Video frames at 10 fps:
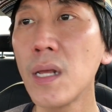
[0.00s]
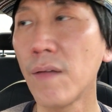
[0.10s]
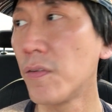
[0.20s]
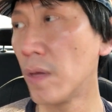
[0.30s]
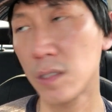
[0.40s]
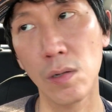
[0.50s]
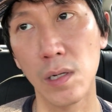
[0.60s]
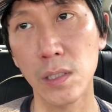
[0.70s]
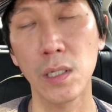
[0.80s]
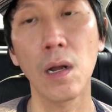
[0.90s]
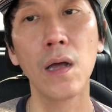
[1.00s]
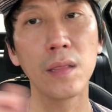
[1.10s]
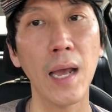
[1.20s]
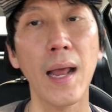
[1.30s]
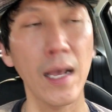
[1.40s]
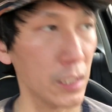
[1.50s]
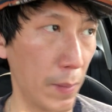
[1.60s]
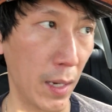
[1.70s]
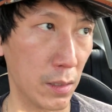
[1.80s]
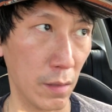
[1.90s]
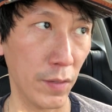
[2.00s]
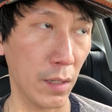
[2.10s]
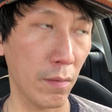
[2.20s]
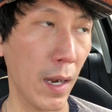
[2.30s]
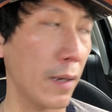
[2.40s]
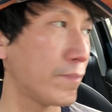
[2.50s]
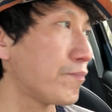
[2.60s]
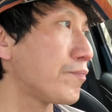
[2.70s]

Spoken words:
I feel exhausted on that aspect of it, right?